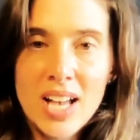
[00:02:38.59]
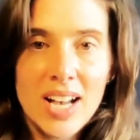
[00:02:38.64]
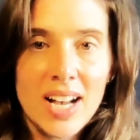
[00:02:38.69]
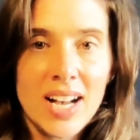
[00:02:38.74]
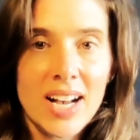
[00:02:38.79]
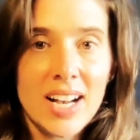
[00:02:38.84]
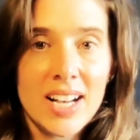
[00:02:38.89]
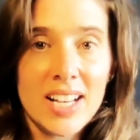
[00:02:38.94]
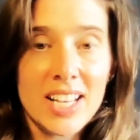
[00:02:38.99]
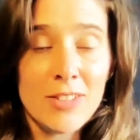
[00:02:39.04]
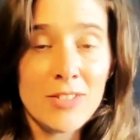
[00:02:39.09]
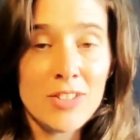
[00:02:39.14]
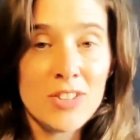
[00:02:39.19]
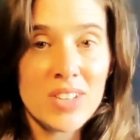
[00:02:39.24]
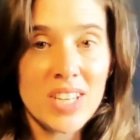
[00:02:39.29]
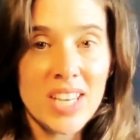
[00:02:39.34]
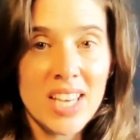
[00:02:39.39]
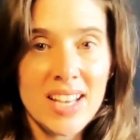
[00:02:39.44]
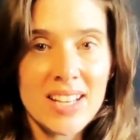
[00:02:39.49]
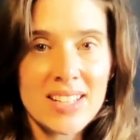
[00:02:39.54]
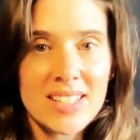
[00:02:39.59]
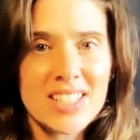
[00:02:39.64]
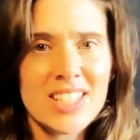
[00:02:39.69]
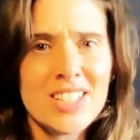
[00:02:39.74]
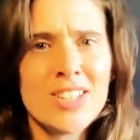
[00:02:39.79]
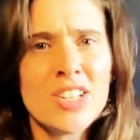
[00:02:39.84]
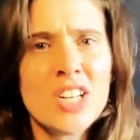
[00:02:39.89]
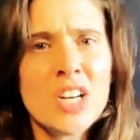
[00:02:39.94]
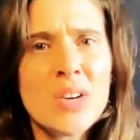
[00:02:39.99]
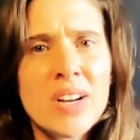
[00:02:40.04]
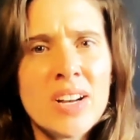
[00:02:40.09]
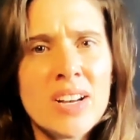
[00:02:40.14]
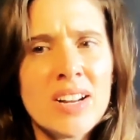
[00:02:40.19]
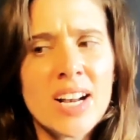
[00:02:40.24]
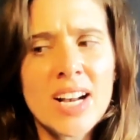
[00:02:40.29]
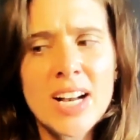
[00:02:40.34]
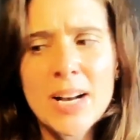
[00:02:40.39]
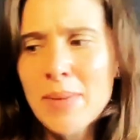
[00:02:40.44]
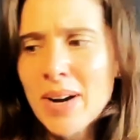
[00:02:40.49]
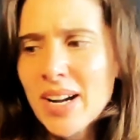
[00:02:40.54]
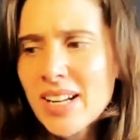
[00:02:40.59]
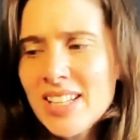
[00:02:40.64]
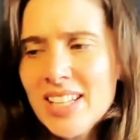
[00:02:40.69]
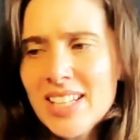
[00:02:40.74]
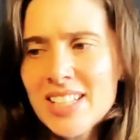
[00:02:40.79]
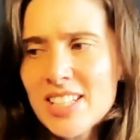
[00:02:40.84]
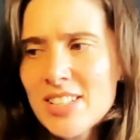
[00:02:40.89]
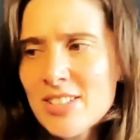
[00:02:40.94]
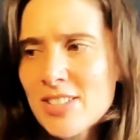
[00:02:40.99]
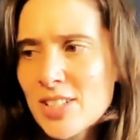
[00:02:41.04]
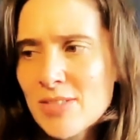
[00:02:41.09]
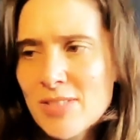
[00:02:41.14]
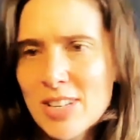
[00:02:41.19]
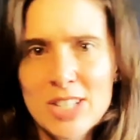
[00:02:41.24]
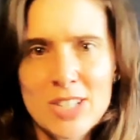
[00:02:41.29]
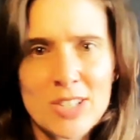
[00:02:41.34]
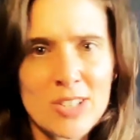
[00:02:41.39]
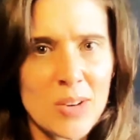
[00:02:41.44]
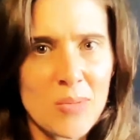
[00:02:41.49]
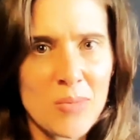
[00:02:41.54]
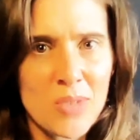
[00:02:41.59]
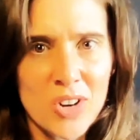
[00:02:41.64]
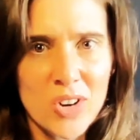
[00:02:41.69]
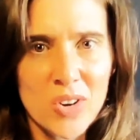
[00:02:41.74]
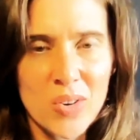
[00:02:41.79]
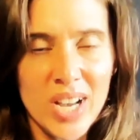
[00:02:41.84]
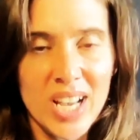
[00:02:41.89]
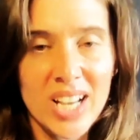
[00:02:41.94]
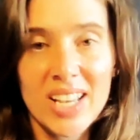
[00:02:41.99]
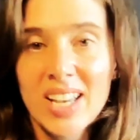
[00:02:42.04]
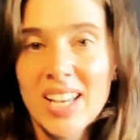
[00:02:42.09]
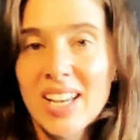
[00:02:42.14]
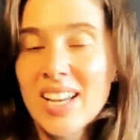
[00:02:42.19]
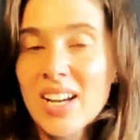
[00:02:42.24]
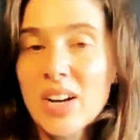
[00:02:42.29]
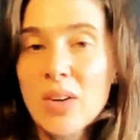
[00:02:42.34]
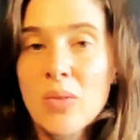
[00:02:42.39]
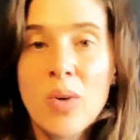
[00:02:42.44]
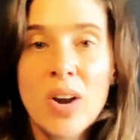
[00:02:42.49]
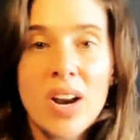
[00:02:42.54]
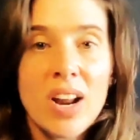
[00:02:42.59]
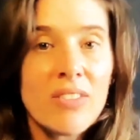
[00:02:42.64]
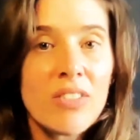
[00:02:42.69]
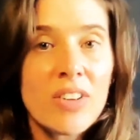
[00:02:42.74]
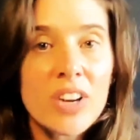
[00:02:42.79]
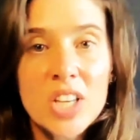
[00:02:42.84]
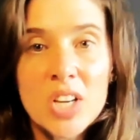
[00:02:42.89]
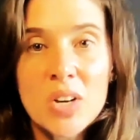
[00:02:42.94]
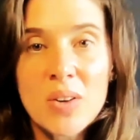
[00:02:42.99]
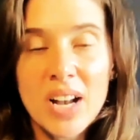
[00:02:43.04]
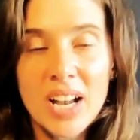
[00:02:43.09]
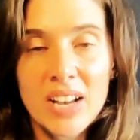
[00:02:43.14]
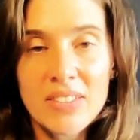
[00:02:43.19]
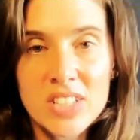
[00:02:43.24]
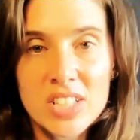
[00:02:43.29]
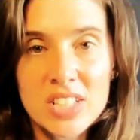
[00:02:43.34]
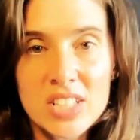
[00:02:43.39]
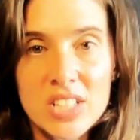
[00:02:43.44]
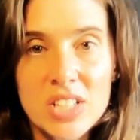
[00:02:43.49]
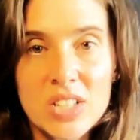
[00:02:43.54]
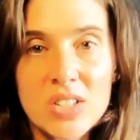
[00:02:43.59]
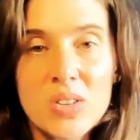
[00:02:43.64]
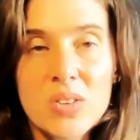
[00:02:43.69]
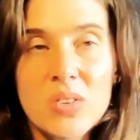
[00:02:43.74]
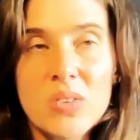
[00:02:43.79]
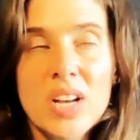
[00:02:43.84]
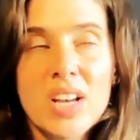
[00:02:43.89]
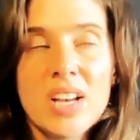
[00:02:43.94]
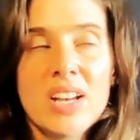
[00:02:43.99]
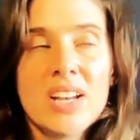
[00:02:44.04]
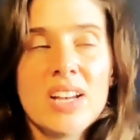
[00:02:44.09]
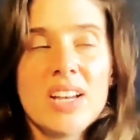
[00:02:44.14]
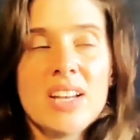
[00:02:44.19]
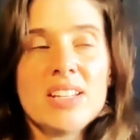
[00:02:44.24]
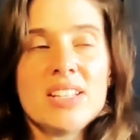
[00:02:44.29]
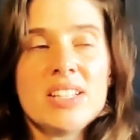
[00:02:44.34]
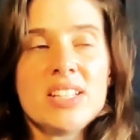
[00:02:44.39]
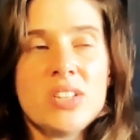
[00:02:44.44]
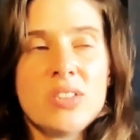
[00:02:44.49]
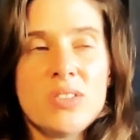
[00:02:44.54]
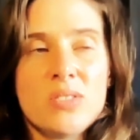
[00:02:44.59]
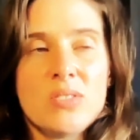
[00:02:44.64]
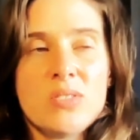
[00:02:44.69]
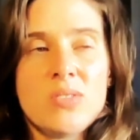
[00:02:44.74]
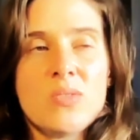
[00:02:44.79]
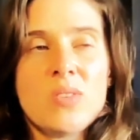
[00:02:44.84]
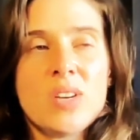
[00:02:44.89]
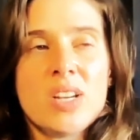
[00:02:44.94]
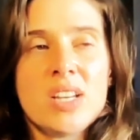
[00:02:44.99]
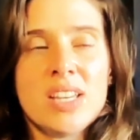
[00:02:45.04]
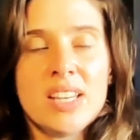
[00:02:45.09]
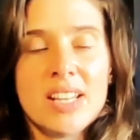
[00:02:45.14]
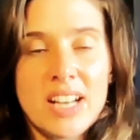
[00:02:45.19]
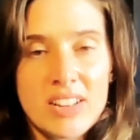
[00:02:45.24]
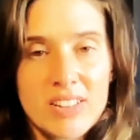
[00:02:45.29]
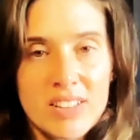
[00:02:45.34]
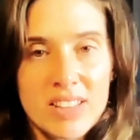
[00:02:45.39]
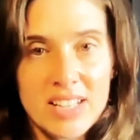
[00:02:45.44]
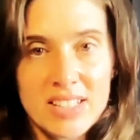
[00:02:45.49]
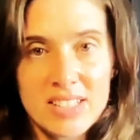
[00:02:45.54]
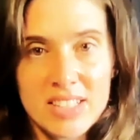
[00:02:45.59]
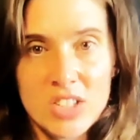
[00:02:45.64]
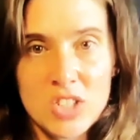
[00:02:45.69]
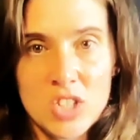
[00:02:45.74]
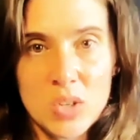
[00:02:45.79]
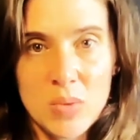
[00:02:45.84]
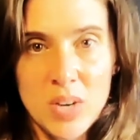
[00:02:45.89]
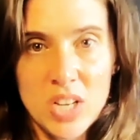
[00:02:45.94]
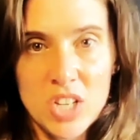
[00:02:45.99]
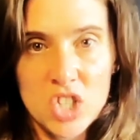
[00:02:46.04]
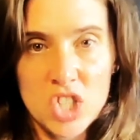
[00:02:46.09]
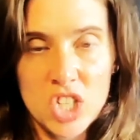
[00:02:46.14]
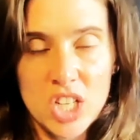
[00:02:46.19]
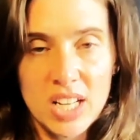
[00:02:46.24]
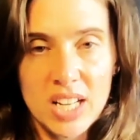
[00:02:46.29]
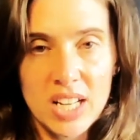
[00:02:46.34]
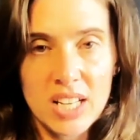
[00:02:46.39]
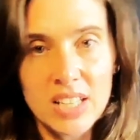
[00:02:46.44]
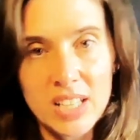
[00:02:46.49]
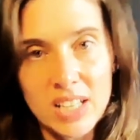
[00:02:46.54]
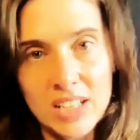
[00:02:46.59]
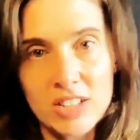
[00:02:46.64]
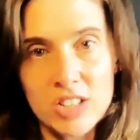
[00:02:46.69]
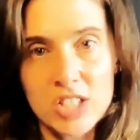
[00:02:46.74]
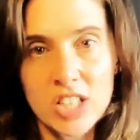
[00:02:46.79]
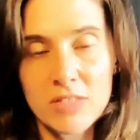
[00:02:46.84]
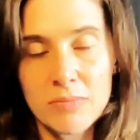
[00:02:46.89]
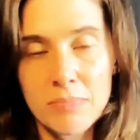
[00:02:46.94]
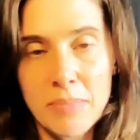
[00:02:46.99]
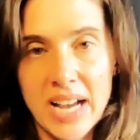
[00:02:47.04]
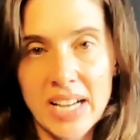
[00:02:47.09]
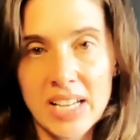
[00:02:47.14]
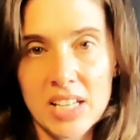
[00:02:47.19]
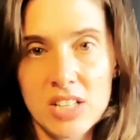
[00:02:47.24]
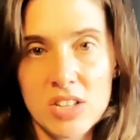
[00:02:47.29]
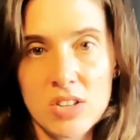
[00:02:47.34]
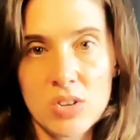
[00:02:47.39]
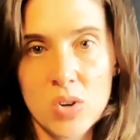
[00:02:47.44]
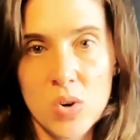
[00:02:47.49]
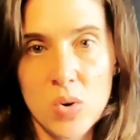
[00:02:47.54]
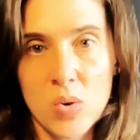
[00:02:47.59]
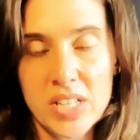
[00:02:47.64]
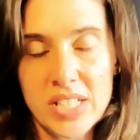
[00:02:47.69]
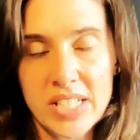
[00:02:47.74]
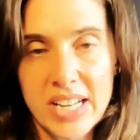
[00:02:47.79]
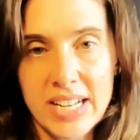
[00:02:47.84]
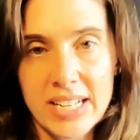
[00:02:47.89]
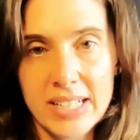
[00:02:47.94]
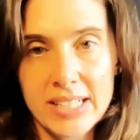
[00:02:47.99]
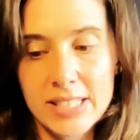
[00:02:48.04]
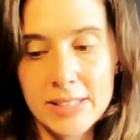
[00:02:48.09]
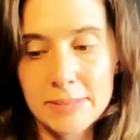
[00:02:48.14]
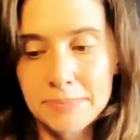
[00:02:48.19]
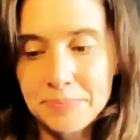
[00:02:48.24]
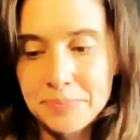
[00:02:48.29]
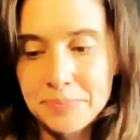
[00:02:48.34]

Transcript: If you can't, say, you know what, I need to use the restroom real quick. Whatever you have to do to get out of that situation and get yourself back in your cortex.